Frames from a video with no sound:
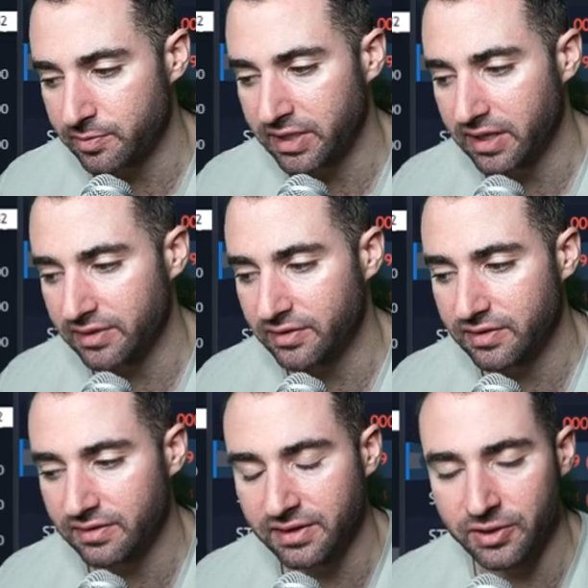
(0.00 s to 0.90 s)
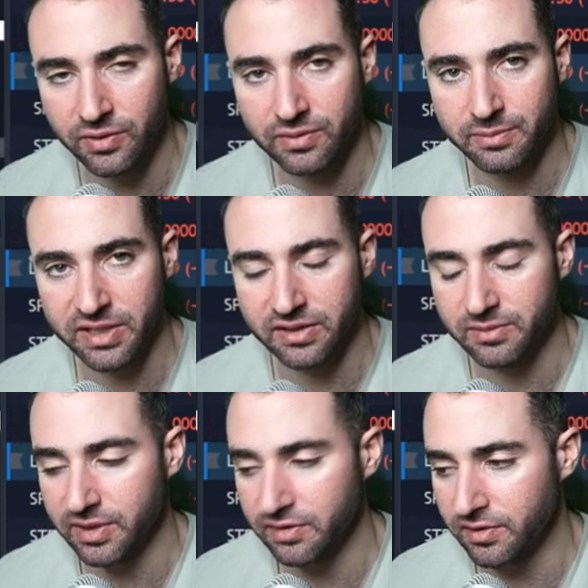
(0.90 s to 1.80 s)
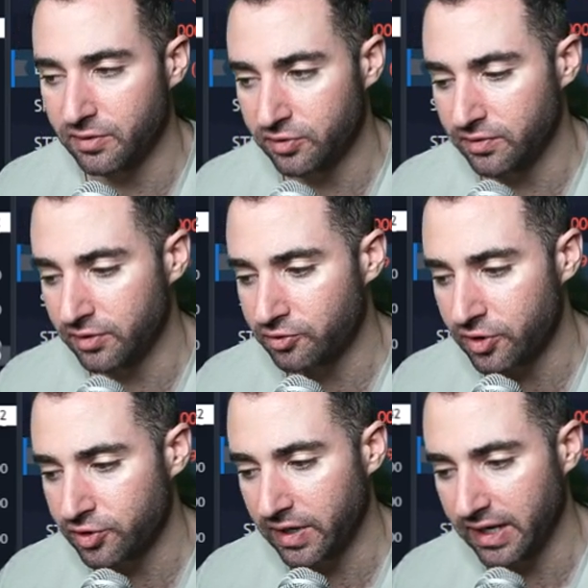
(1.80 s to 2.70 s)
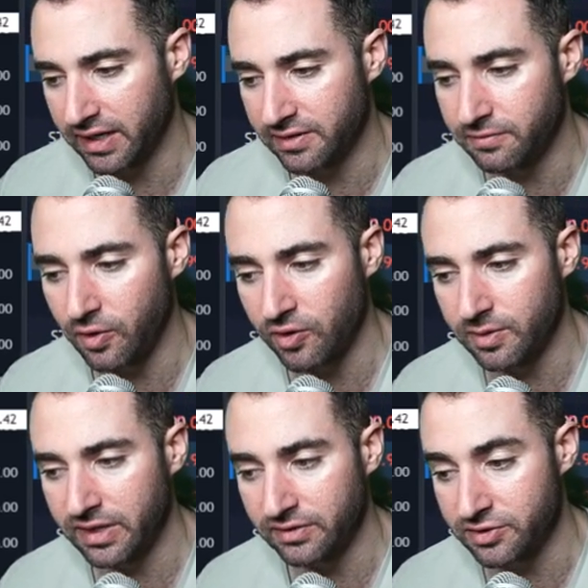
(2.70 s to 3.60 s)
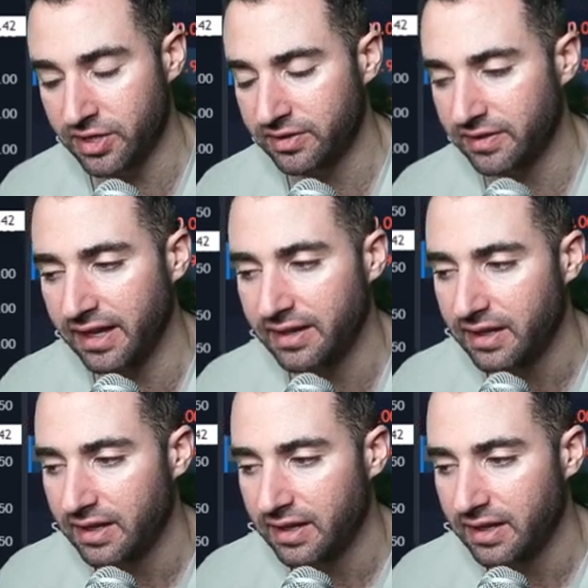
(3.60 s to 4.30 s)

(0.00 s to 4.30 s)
because the structure and volume is suggesting that,